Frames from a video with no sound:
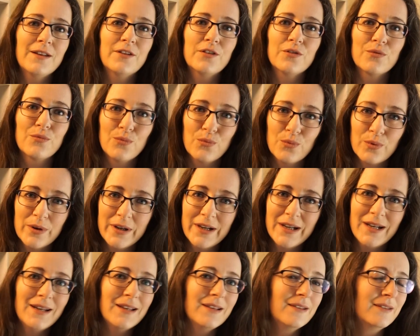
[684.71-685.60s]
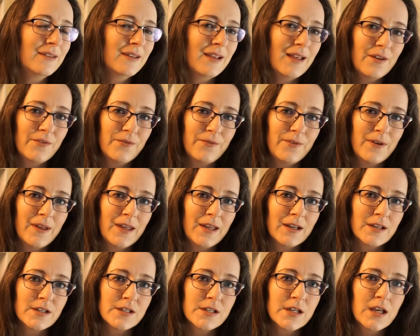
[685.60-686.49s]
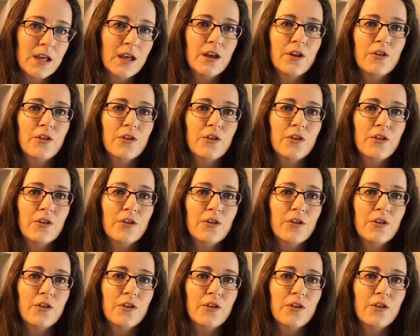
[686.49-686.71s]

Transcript: It's a really sad fact